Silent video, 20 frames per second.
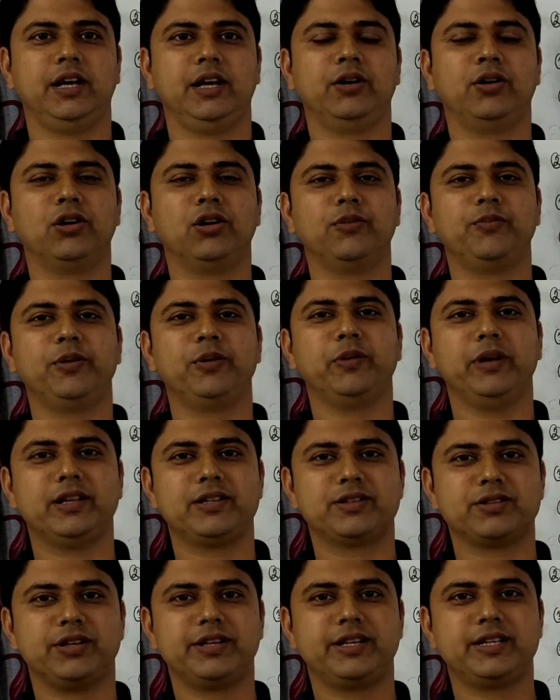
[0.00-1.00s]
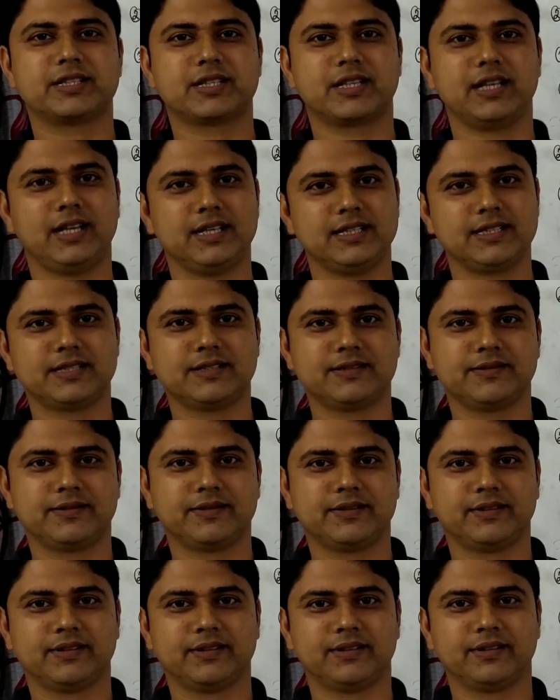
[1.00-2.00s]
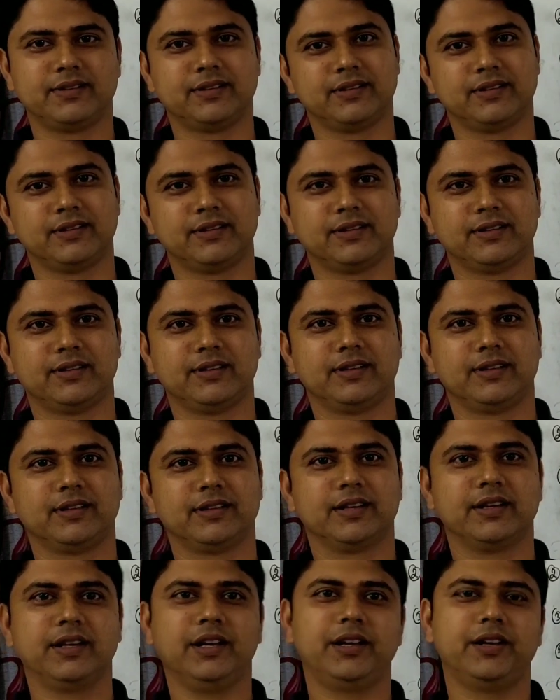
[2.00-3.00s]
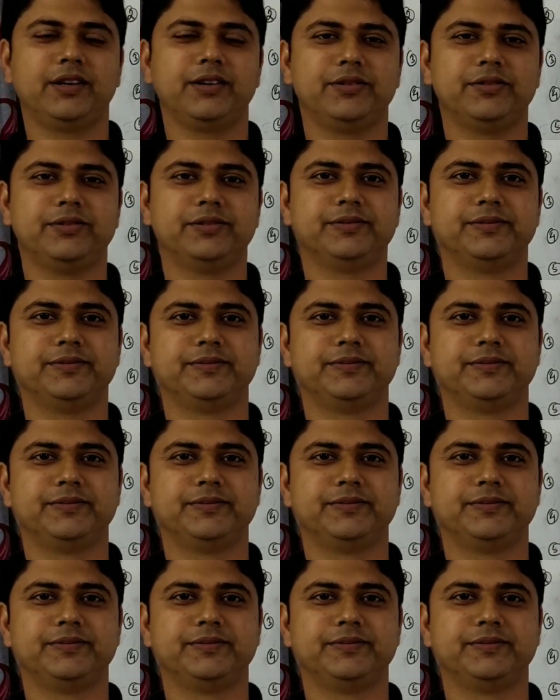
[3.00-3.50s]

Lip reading: I hope you enjoy this class. Thank you.